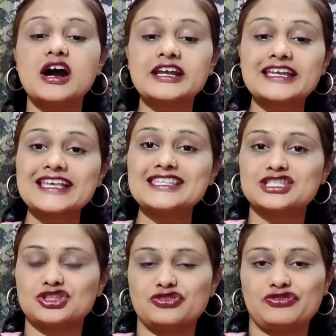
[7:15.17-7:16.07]

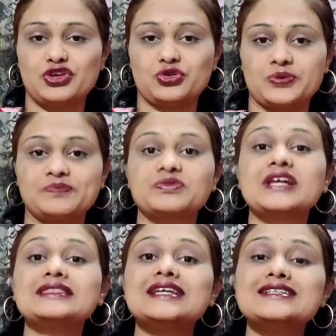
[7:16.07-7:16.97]
against the floor.
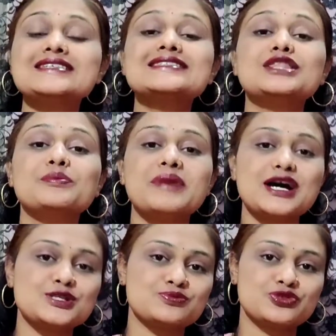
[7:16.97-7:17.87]
That is
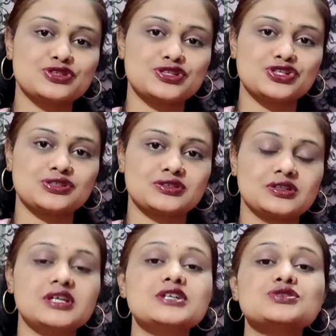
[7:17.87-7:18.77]
namaz position.
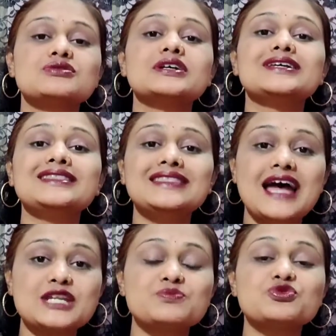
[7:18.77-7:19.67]
So in
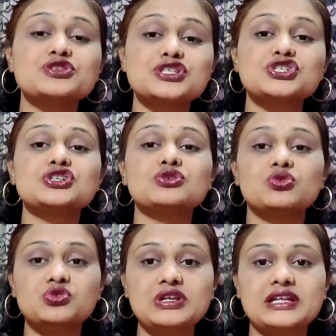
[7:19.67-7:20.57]
that position
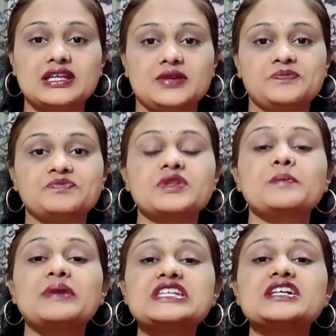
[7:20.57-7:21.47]
only
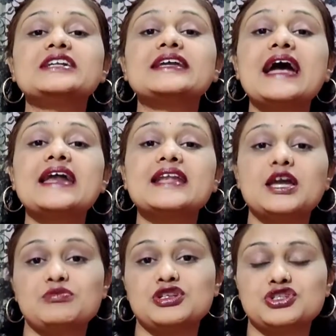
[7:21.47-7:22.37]
patient can
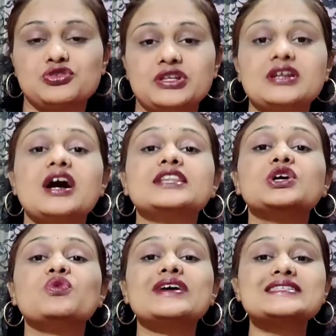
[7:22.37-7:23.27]
emit urine,
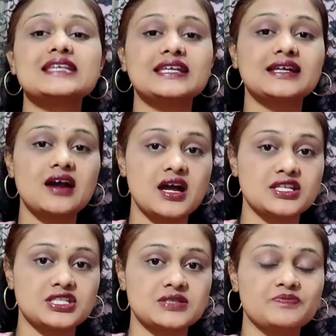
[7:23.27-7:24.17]
otherwise he
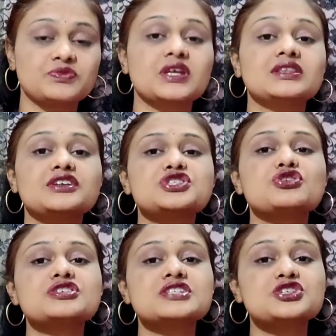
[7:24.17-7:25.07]
can't. There is
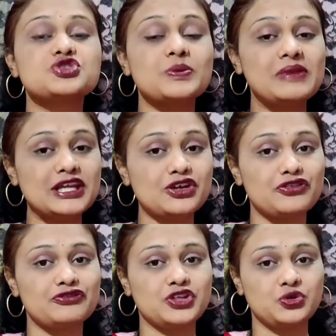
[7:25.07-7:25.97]
constant dribbling
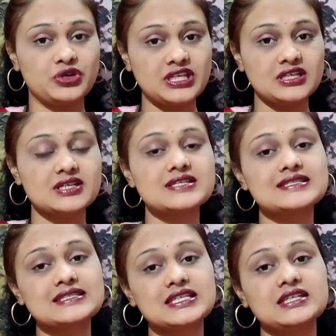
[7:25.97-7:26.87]
of urine
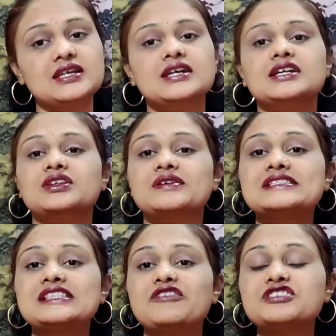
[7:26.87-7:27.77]
is seen. There
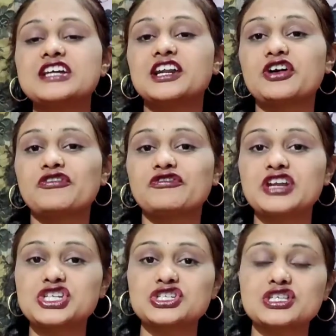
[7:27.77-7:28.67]
is left-sided
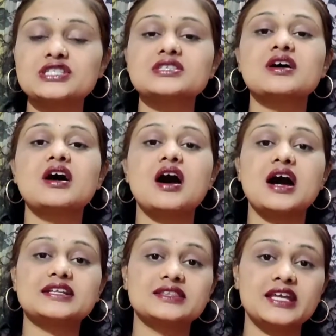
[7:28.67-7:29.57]
affections
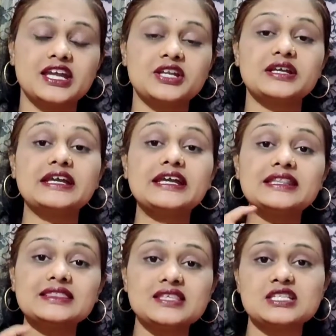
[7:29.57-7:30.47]
are there
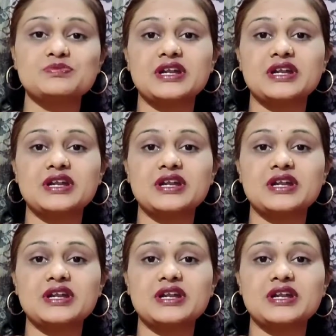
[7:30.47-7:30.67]
in this